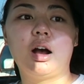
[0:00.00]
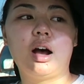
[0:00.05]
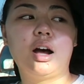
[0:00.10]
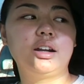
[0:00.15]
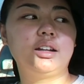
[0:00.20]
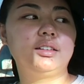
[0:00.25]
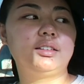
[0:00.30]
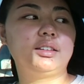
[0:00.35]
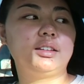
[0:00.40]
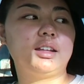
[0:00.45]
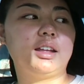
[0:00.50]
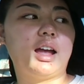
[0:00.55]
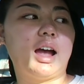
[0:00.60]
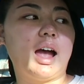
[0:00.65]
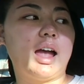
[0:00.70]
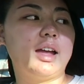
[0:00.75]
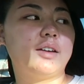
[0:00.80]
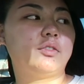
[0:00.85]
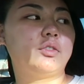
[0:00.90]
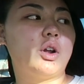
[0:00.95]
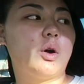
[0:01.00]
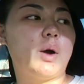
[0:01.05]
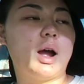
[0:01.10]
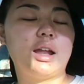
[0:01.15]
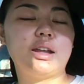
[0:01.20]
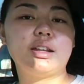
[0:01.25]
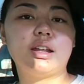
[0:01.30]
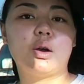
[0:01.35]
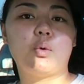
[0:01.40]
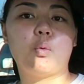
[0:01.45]
honestly, I have no
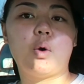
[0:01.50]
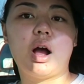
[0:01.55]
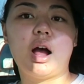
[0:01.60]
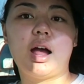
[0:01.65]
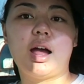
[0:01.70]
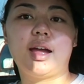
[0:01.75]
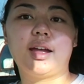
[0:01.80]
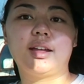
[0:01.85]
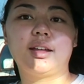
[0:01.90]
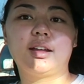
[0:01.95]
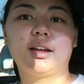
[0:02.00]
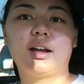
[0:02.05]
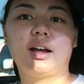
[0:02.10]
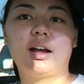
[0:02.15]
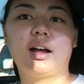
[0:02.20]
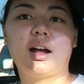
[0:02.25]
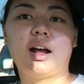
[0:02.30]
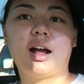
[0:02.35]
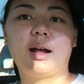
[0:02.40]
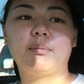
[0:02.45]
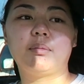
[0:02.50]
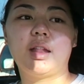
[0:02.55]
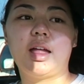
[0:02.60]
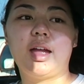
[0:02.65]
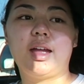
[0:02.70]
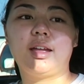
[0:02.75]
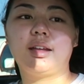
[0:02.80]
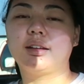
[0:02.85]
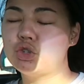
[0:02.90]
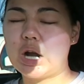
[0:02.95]
idea why I'm
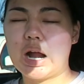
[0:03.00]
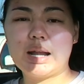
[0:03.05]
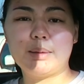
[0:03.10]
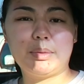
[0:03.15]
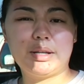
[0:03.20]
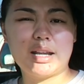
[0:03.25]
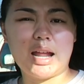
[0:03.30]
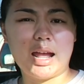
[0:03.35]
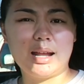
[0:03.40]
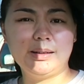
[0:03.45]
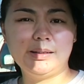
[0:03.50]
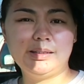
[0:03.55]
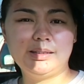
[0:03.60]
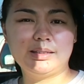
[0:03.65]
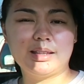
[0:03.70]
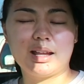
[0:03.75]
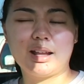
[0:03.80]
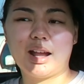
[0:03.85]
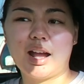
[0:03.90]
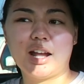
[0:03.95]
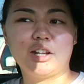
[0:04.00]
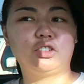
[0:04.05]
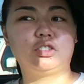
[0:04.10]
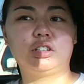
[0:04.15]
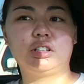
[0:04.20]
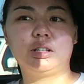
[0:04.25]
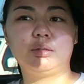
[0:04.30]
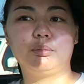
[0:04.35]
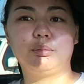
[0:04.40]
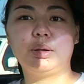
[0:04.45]
like trying to be nice. Like I
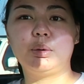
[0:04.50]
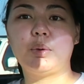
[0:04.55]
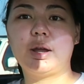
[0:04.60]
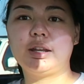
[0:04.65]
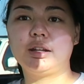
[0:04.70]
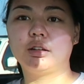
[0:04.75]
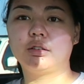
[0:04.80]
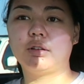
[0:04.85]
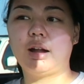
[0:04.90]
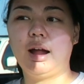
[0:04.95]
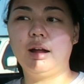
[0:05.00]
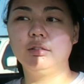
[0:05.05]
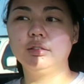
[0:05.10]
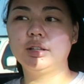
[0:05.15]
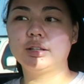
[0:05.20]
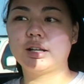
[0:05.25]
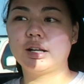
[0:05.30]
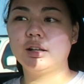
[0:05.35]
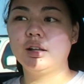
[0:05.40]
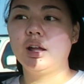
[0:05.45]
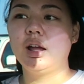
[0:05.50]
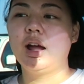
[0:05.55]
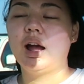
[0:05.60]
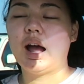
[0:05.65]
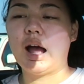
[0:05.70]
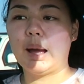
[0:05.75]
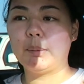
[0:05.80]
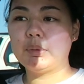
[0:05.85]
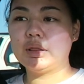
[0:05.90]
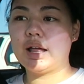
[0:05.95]
shouldn't be waiting around. Like
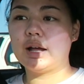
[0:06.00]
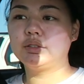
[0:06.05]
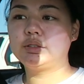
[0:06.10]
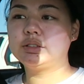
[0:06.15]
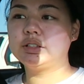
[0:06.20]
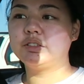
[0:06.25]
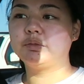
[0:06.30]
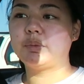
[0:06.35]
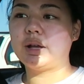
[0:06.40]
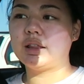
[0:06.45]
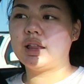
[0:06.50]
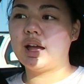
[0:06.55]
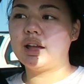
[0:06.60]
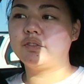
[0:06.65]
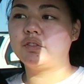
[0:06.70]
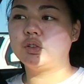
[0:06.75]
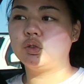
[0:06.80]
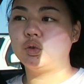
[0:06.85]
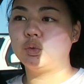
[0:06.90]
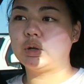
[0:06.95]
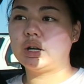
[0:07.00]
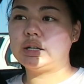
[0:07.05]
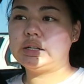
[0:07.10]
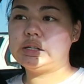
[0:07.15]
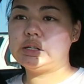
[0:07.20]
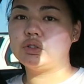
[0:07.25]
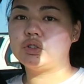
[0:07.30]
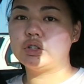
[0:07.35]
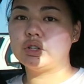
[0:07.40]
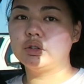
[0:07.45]
I'm allowed to live my life and do what I
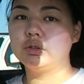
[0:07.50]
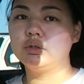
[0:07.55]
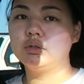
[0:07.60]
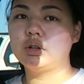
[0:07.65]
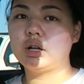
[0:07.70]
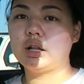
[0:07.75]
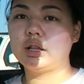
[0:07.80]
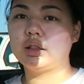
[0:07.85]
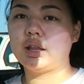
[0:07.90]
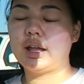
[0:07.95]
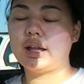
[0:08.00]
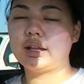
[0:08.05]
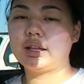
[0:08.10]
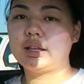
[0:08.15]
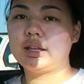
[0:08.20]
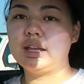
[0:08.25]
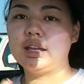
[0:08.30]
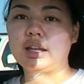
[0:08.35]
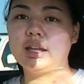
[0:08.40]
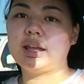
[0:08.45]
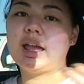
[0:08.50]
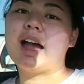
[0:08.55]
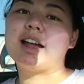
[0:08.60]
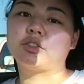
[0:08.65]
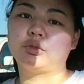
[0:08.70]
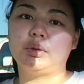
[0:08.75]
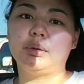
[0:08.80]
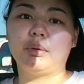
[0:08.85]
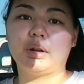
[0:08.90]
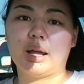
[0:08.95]
need to do, like he can
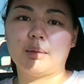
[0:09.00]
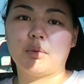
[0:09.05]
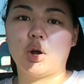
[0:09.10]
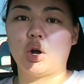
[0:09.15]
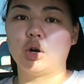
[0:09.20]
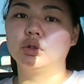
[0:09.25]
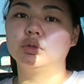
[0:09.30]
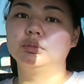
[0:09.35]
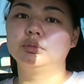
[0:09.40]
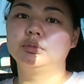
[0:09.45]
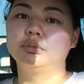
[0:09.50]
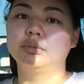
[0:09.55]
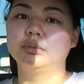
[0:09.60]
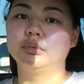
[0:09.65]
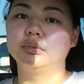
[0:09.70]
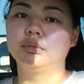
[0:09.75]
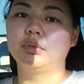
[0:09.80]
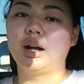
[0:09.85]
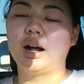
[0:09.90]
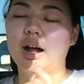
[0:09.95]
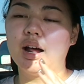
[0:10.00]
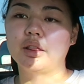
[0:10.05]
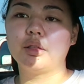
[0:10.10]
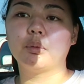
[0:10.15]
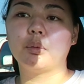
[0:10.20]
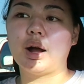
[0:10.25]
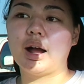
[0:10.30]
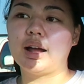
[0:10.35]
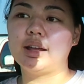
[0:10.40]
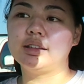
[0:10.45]
catch me when I'm home.
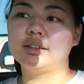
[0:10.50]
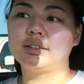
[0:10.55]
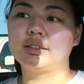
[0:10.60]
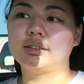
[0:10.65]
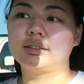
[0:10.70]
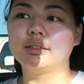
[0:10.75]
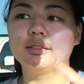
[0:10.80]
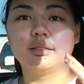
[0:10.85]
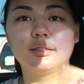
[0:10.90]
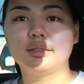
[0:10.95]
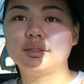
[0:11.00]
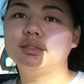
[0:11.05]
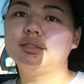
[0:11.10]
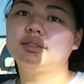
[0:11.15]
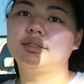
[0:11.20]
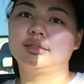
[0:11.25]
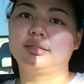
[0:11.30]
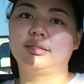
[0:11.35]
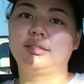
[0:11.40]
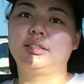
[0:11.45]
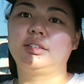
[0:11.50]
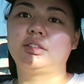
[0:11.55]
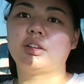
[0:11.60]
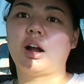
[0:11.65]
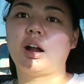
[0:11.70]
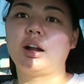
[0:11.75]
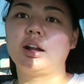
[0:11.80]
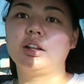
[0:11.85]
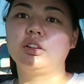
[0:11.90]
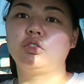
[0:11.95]
Otherwise,
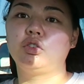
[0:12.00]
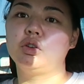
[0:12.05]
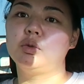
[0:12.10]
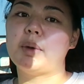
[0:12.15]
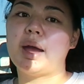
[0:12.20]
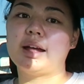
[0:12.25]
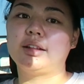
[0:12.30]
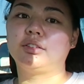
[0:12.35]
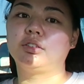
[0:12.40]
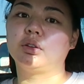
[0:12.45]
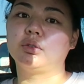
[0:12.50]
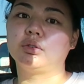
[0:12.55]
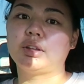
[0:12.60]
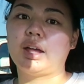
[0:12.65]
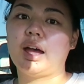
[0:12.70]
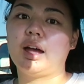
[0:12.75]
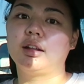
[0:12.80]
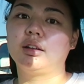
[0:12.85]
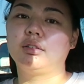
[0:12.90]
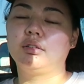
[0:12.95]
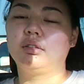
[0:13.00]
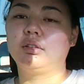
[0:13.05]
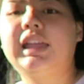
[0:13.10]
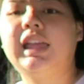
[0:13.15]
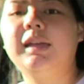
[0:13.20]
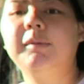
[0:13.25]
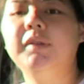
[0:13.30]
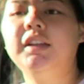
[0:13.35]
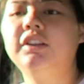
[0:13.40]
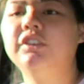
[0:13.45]
sorry, too bad, so sad. I
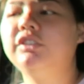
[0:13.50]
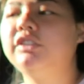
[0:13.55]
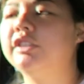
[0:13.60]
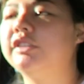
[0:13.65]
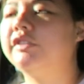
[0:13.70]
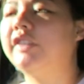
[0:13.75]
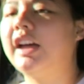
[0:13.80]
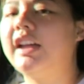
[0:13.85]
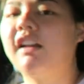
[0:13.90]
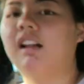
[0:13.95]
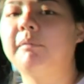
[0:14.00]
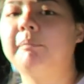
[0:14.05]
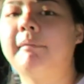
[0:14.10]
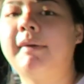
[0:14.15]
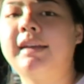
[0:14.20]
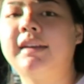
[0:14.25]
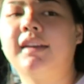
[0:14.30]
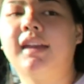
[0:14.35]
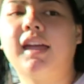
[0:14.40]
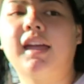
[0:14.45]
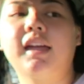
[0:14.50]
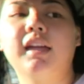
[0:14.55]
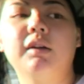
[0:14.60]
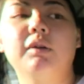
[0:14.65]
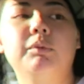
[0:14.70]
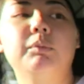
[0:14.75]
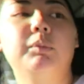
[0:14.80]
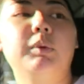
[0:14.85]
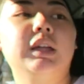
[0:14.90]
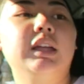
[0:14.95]
came here to the vet on
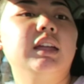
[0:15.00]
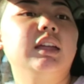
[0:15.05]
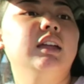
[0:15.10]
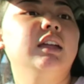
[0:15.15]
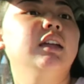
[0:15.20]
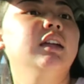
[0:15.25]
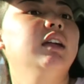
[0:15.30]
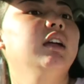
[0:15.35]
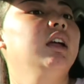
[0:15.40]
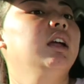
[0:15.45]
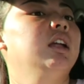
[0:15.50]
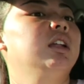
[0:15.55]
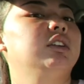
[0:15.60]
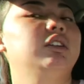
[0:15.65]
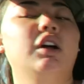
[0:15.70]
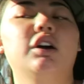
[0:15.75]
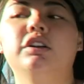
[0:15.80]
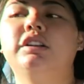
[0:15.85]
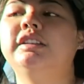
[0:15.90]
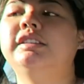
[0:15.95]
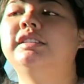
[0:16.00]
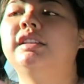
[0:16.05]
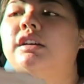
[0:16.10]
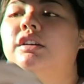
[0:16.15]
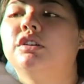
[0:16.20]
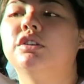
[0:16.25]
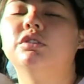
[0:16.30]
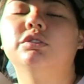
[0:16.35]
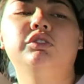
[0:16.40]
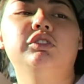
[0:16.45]
Monday. We noticed
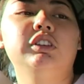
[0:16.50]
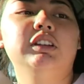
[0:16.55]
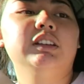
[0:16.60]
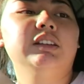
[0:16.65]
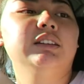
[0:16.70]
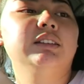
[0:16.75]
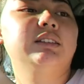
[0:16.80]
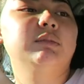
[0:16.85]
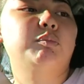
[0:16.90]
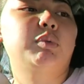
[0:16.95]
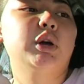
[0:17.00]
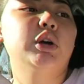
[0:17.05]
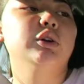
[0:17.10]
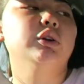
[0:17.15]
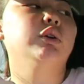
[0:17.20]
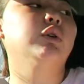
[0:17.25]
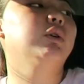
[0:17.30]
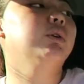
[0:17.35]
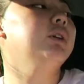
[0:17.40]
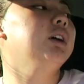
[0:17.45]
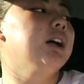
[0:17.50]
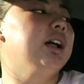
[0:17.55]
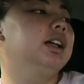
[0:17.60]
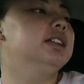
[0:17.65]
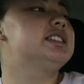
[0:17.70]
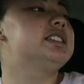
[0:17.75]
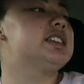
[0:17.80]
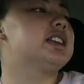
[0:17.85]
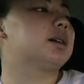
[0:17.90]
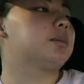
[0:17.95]
that Gucci's poo,
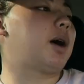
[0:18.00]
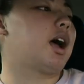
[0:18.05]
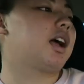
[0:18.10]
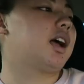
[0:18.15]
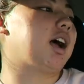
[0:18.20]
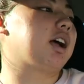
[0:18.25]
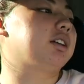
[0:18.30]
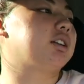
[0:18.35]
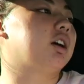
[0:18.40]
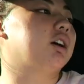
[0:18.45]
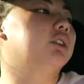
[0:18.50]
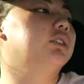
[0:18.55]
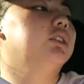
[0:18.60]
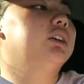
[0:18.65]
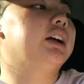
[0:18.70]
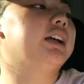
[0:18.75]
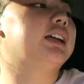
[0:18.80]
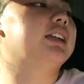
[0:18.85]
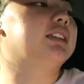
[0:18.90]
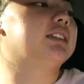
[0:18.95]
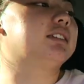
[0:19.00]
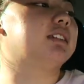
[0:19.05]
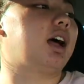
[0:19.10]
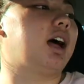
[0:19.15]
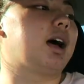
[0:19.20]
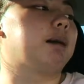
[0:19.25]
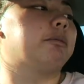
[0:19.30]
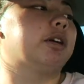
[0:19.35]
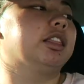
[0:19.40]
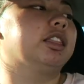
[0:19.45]
TMI I know, is
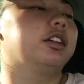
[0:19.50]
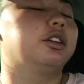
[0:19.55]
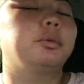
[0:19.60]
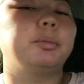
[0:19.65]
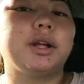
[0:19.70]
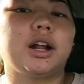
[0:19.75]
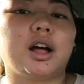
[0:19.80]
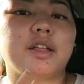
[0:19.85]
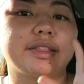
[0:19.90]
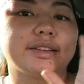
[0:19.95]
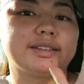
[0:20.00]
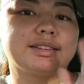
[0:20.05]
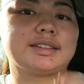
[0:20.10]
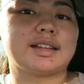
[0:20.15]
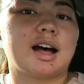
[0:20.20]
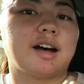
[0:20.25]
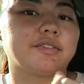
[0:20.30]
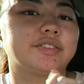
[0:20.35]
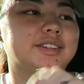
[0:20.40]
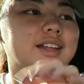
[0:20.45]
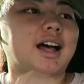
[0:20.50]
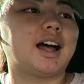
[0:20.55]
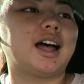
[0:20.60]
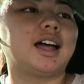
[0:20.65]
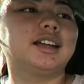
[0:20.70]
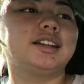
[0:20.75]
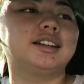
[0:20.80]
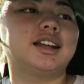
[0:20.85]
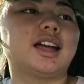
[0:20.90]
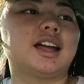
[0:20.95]
um, a little bit on the soft
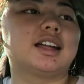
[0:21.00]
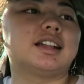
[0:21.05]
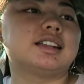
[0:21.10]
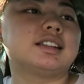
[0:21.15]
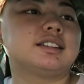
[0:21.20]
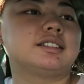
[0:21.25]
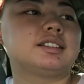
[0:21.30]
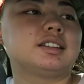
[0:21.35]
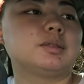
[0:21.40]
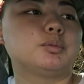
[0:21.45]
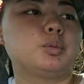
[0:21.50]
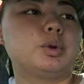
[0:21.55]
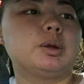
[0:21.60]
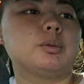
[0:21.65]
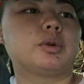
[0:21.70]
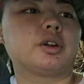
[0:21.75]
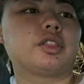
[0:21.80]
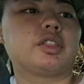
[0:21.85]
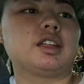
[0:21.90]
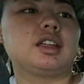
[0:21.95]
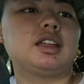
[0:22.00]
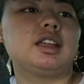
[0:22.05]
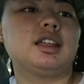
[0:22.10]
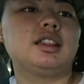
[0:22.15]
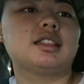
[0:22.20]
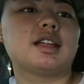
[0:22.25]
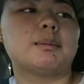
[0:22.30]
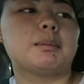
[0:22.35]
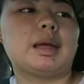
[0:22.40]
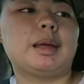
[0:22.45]
side and we were
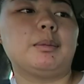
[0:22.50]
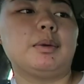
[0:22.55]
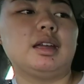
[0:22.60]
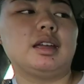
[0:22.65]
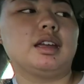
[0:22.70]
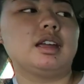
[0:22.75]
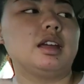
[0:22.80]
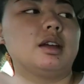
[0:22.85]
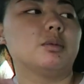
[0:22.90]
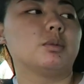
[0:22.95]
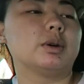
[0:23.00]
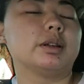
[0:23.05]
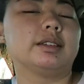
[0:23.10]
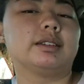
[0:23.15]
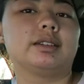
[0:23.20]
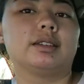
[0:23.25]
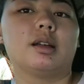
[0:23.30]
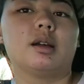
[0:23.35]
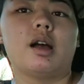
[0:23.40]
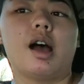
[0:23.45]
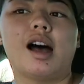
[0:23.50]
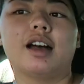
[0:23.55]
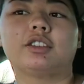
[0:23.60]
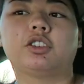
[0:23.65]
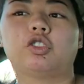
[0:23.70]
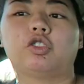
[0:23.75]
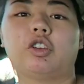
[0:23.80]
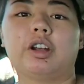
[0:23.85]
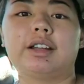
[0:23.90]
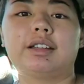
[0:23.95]
thinking that maybe it was
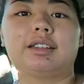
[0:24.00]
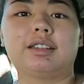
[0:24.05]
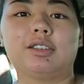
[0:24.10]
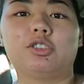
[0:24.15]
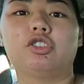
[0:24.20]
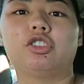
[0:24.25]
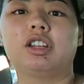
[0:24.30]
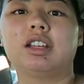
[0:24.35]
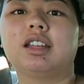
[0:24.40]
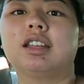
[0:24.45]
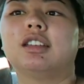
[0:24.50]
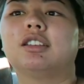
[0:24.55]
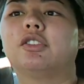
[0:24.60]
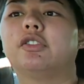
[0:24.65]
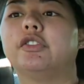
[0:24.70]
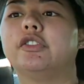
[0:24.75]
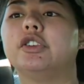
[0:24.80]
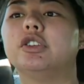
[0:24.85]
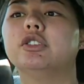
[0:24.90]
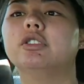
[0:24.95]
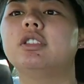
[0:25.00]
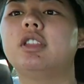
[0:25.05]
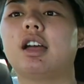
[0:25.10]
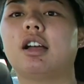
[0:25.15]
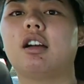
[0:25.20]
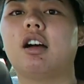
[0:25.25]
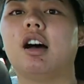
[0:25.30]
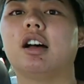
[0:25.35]
us transitioning his food that